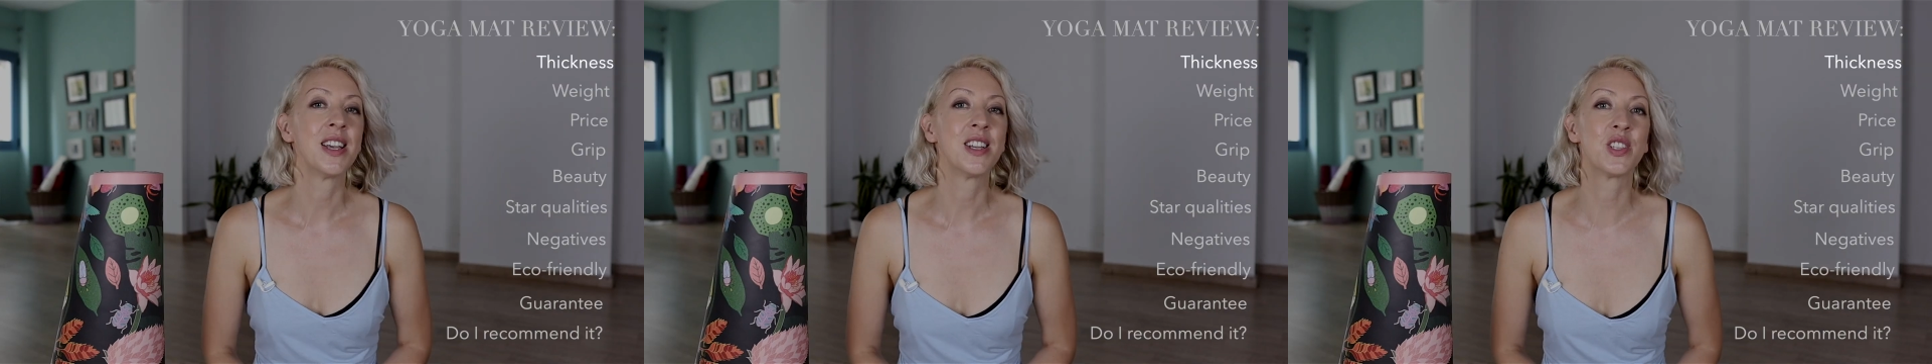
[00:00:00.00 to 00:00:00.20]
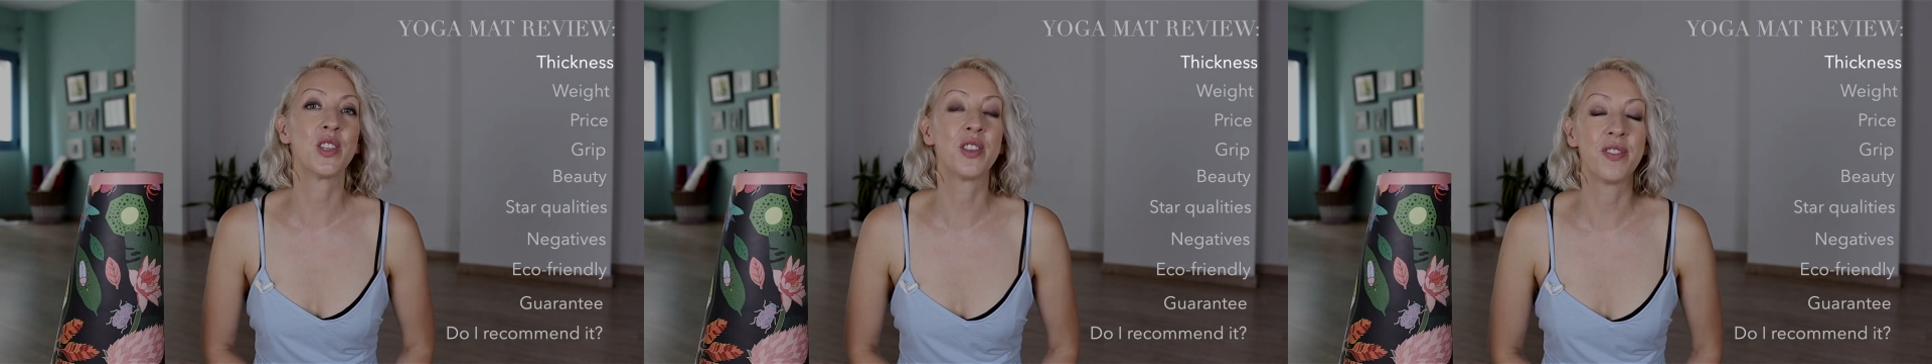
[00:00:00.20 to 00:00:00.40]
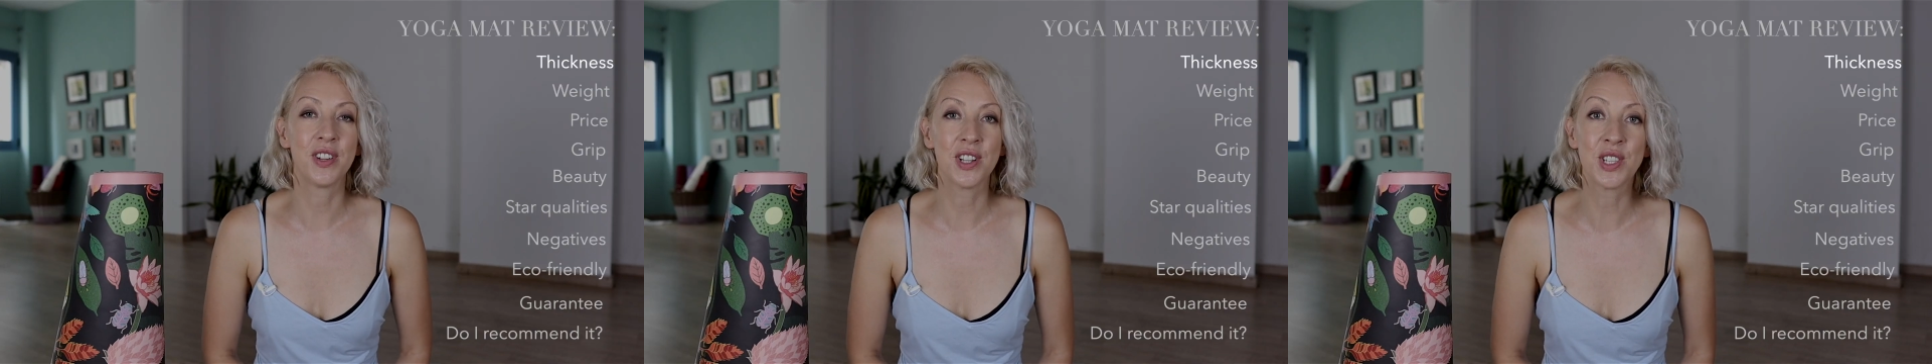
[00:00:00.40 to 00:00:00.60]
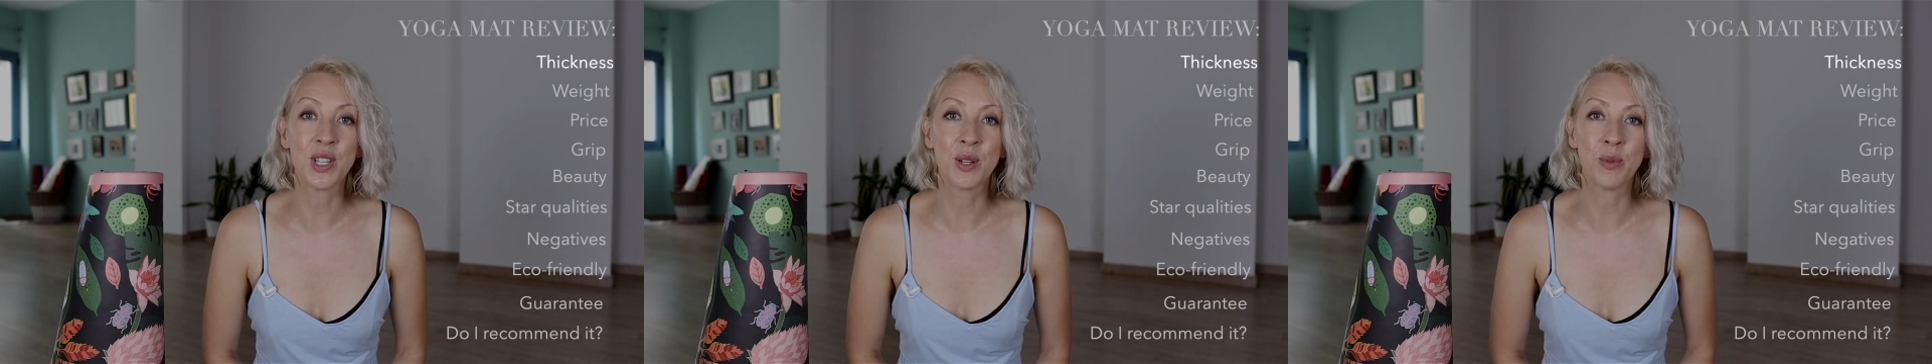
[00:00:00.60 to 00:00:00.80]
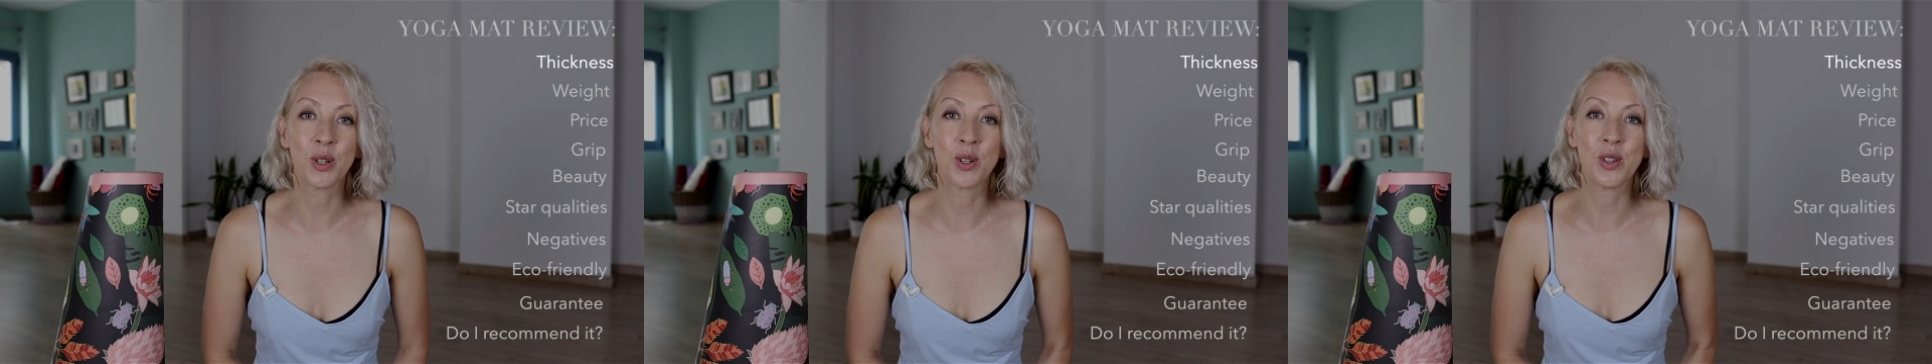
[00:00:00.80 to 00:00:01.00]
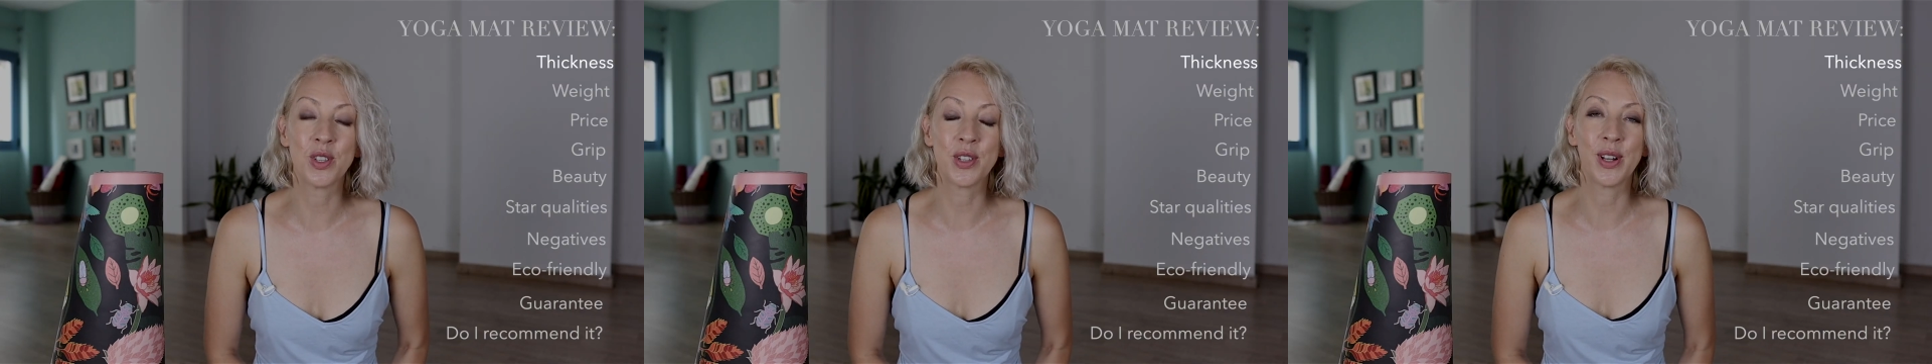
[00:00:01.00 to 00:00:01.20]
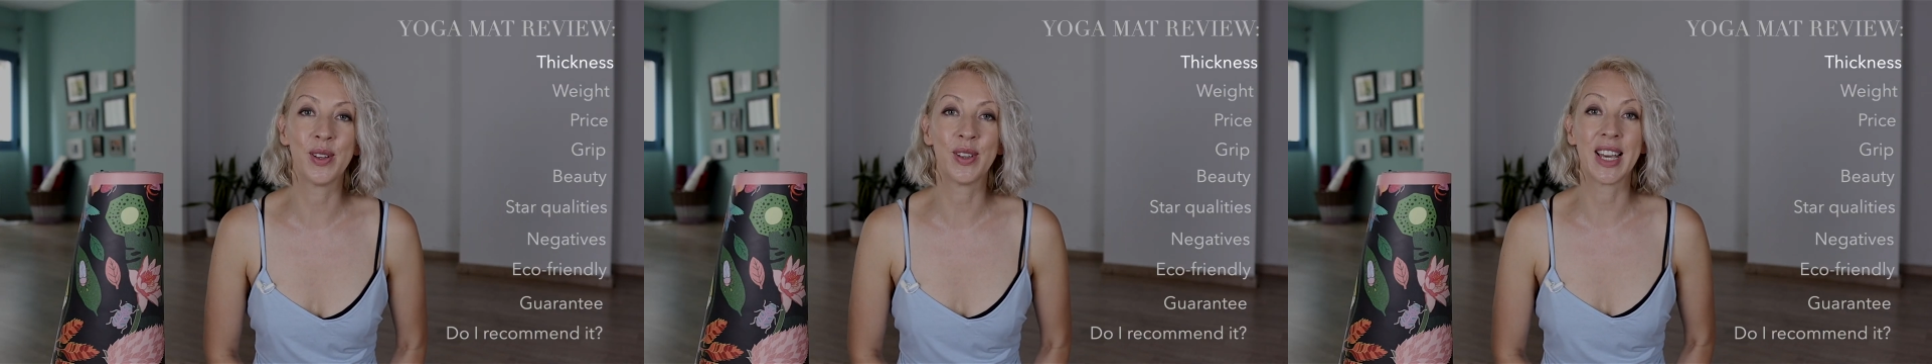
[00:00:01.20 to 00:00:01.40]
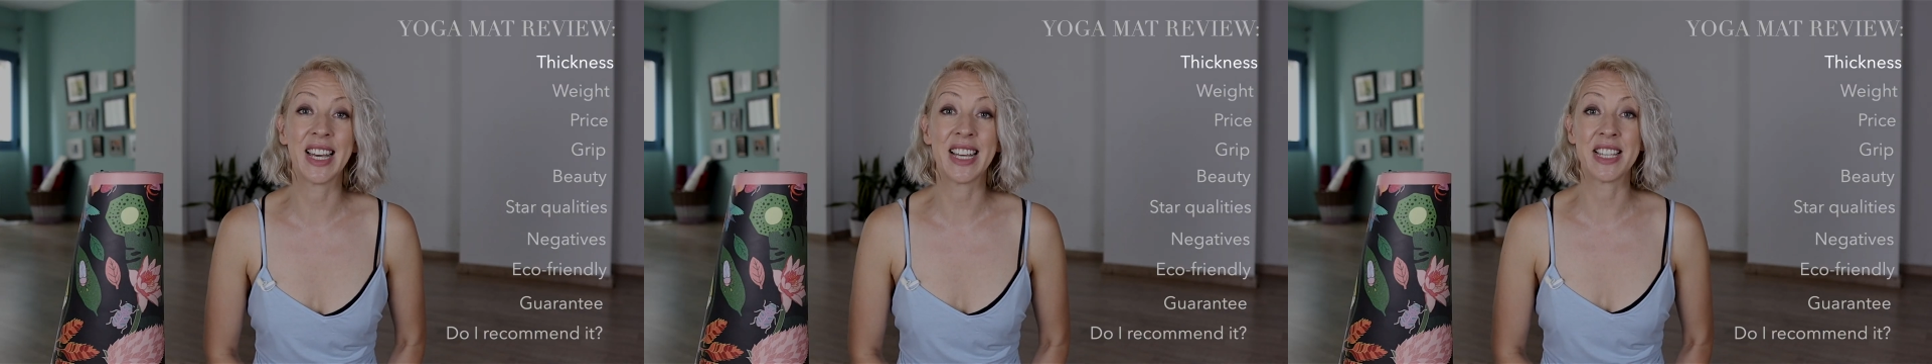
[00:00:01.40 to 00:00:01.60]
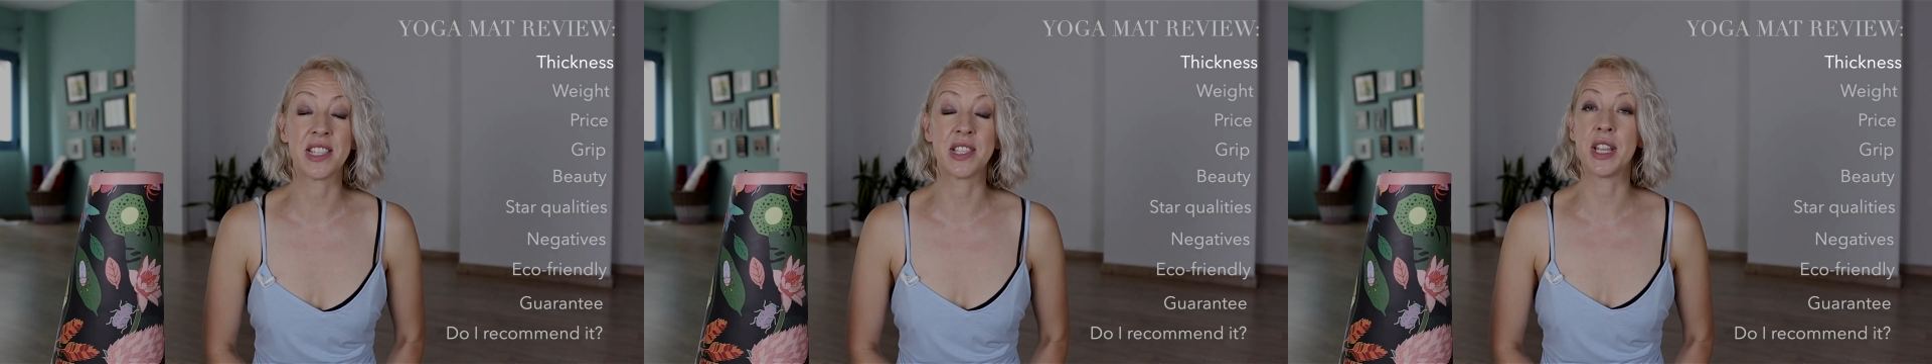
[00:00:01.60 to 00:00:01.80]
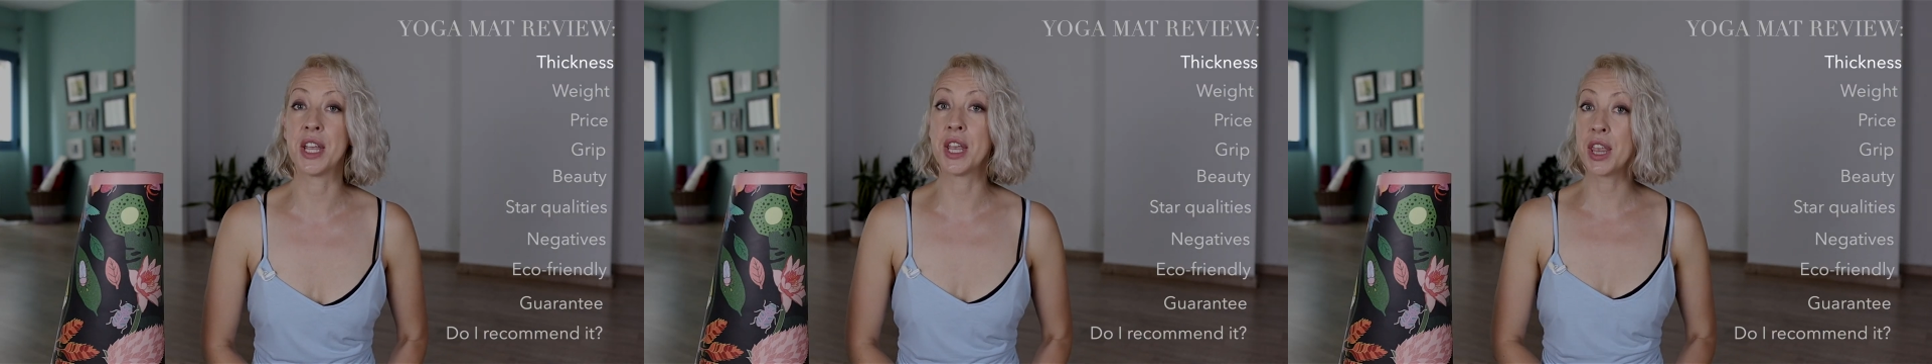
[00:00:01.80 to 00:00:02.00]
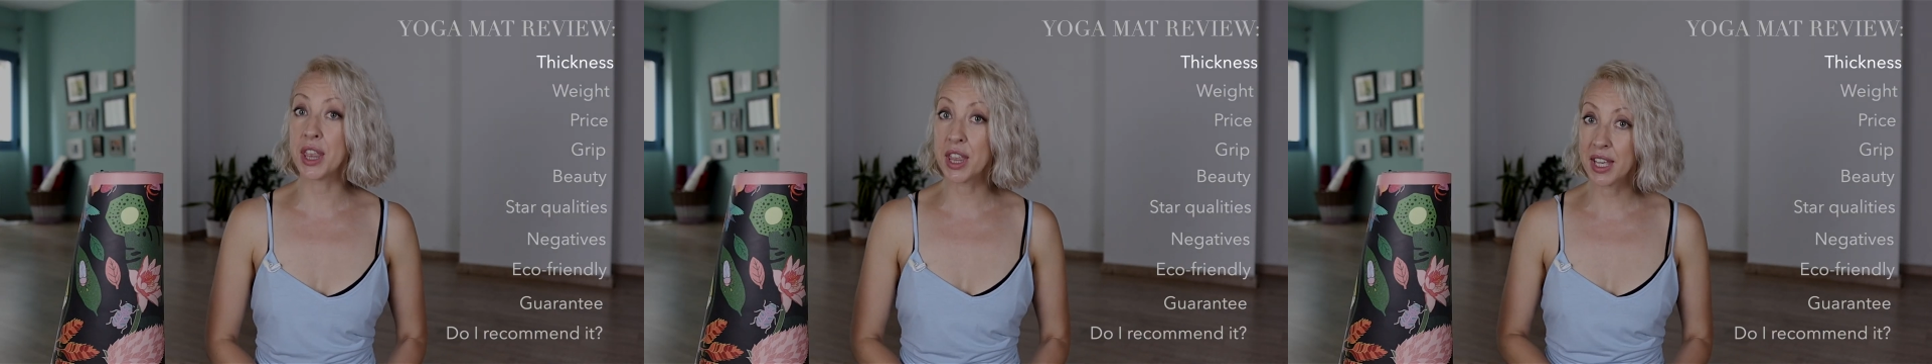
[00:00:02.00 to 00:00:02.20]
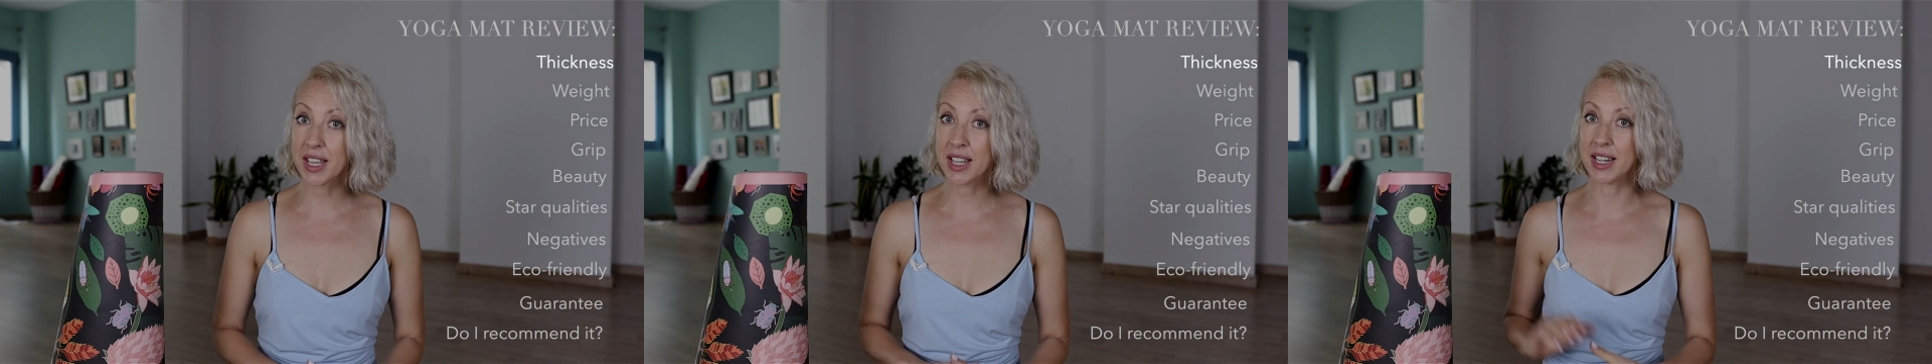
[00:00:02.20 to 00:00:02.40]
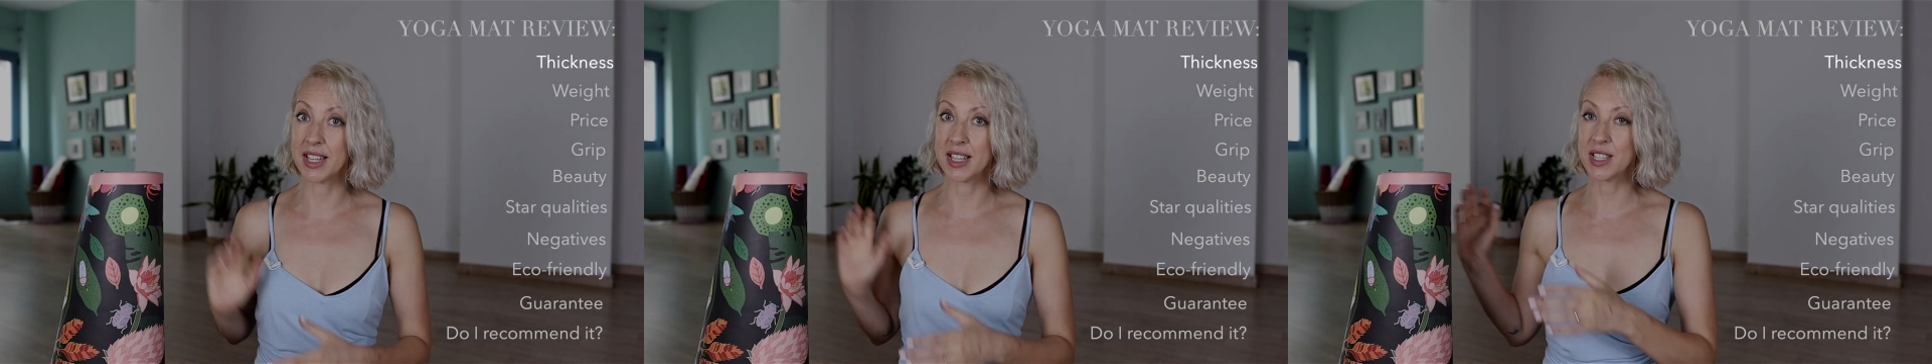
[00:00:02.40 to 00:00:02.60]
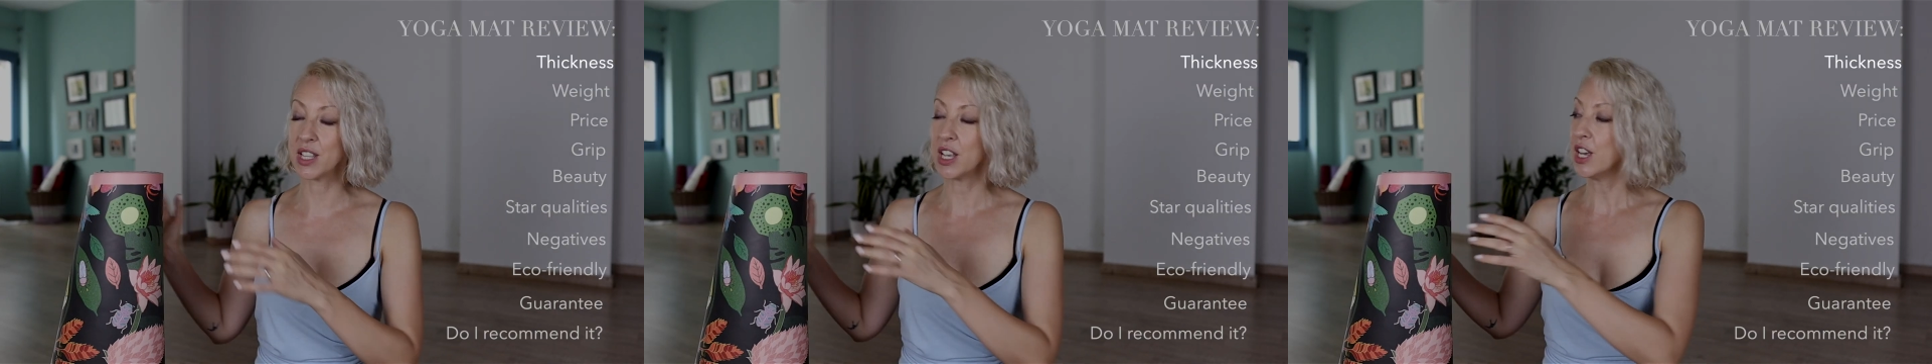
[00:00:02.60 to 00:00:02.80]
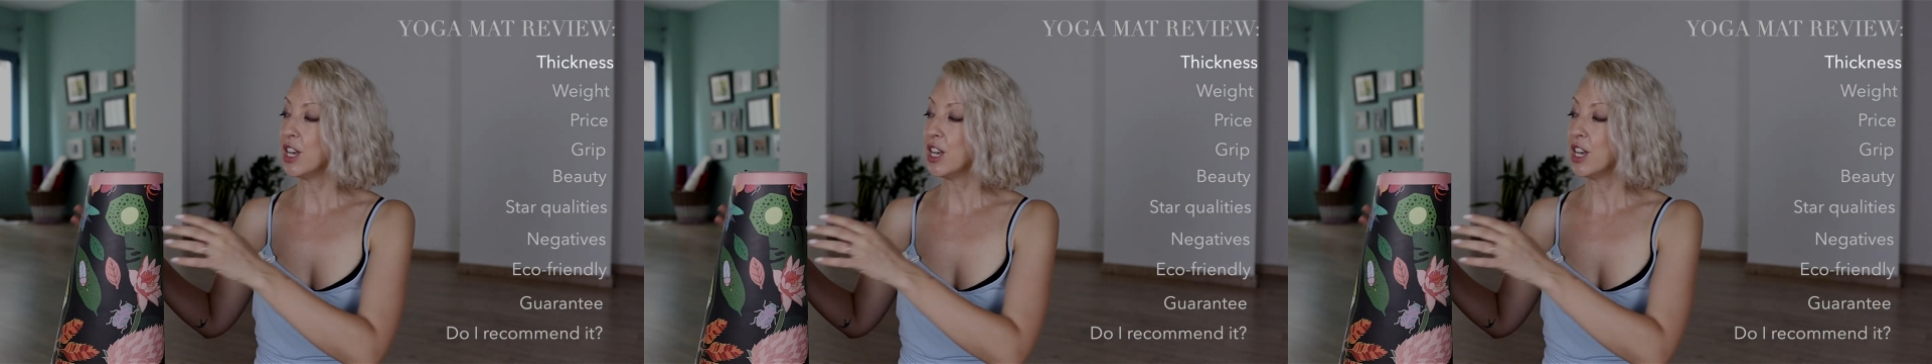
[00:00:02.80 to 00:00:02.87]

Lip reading: So the first thing we're going to look at is the thickness.